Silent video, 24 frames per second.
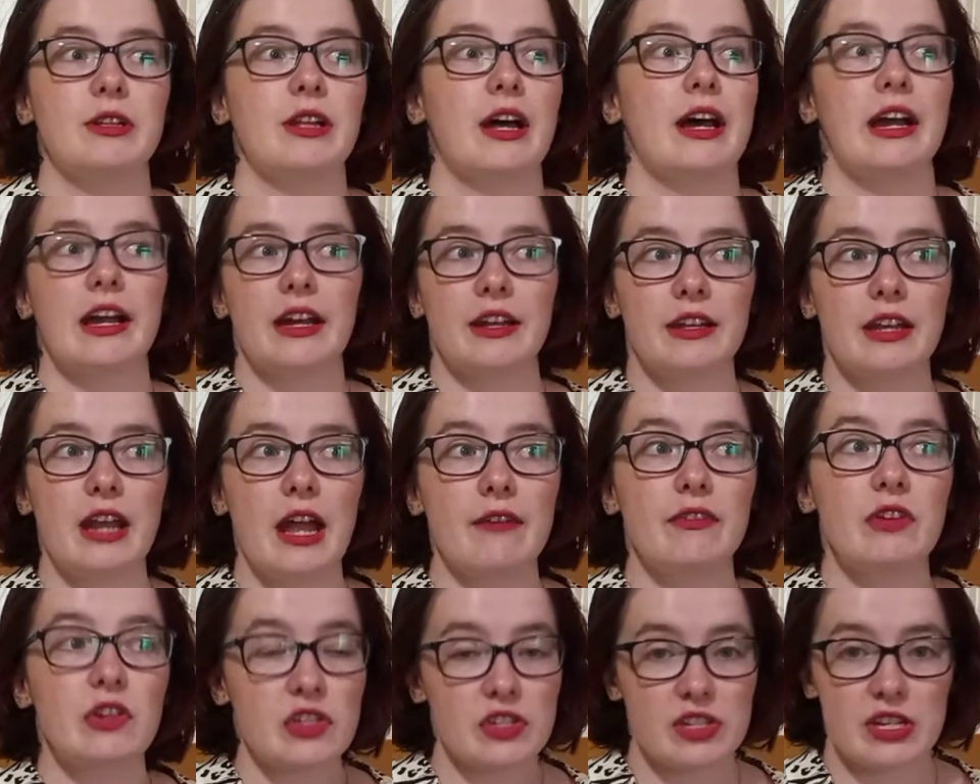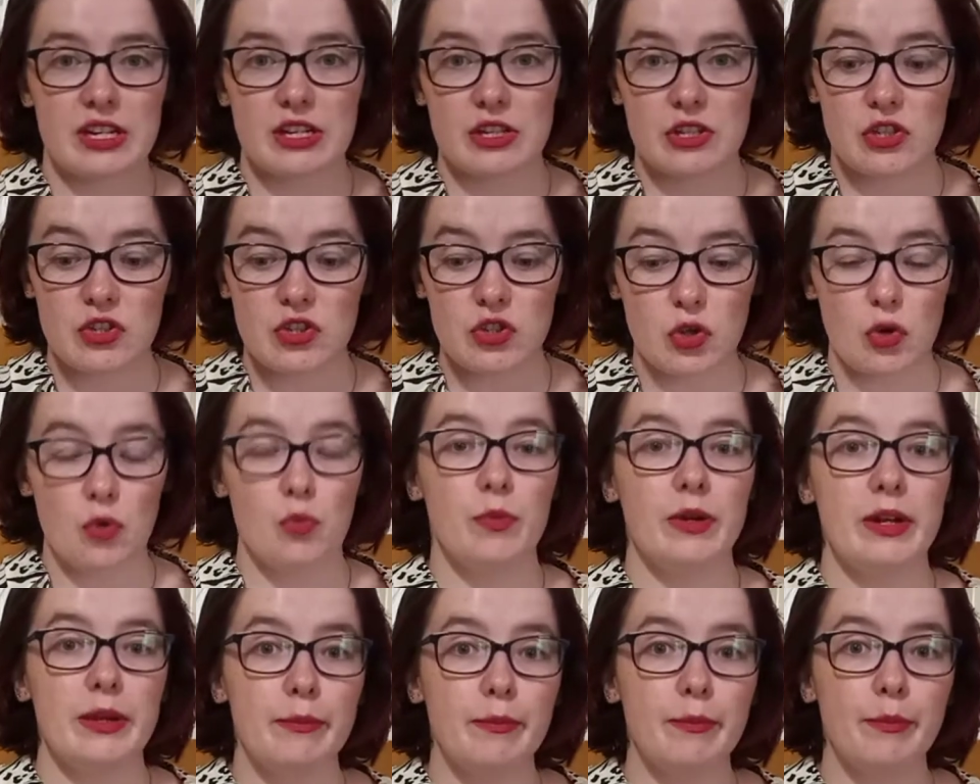I had never seen so
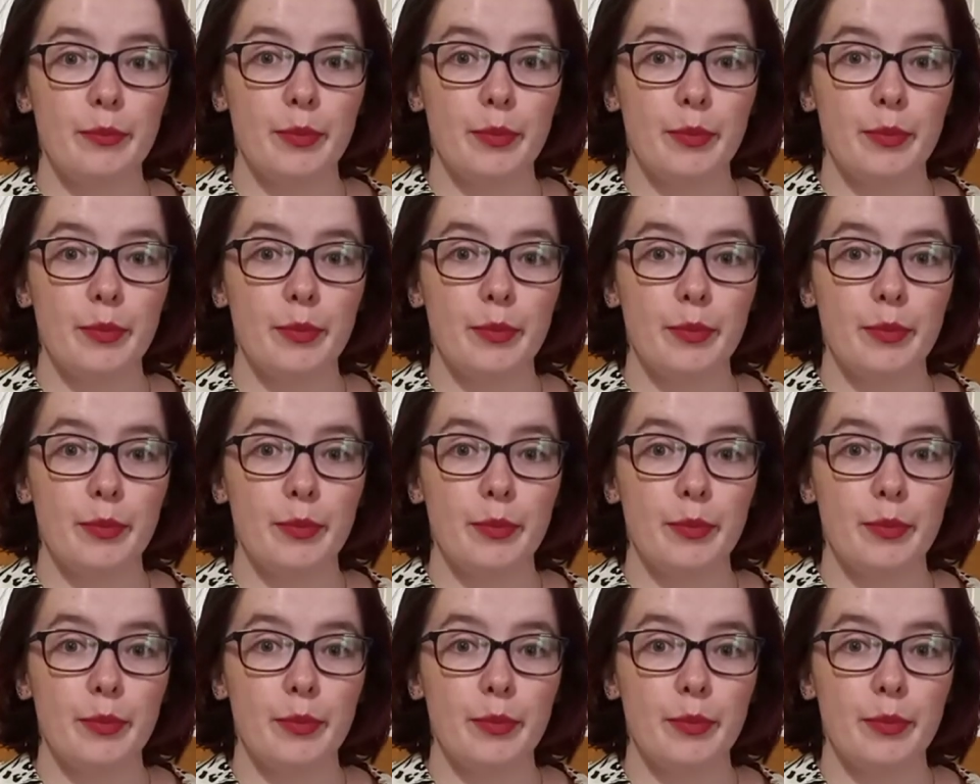many